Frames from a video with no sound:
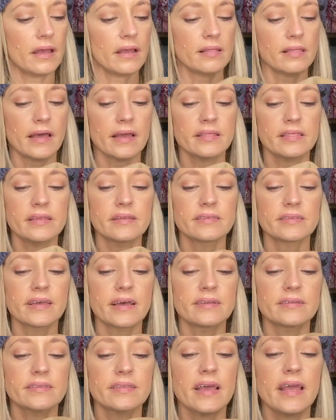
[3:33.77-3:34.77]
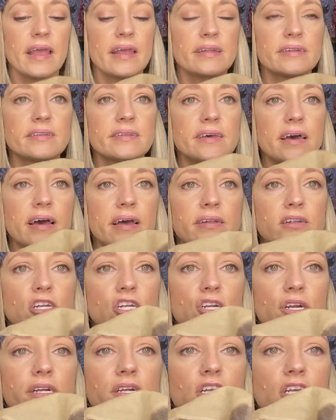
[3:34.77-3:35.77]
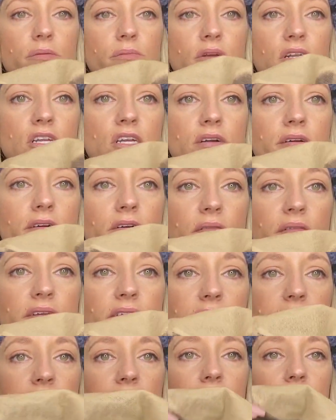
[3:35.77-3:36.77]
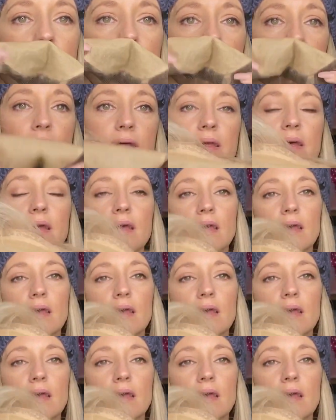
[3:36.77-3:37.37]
Like this has the hand-tied stretchy material on this cap, but